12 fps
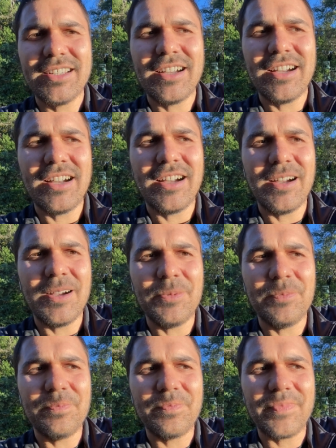
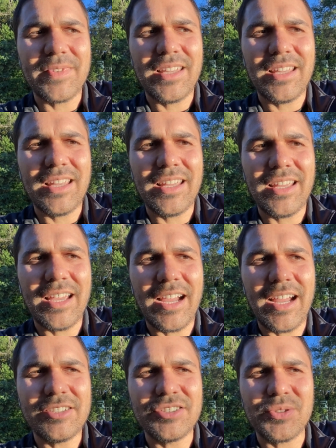
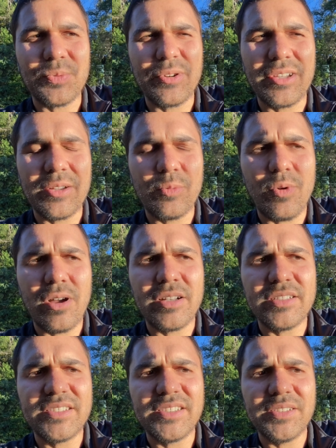I just really
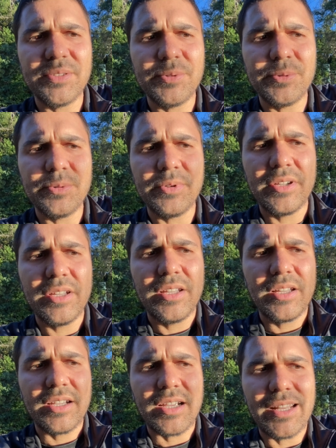wanted to
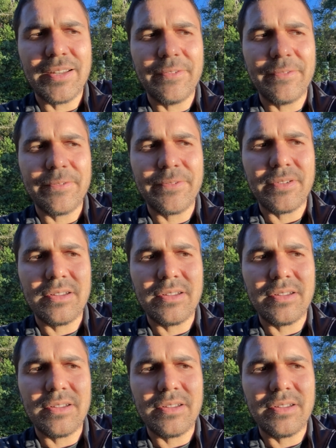kind of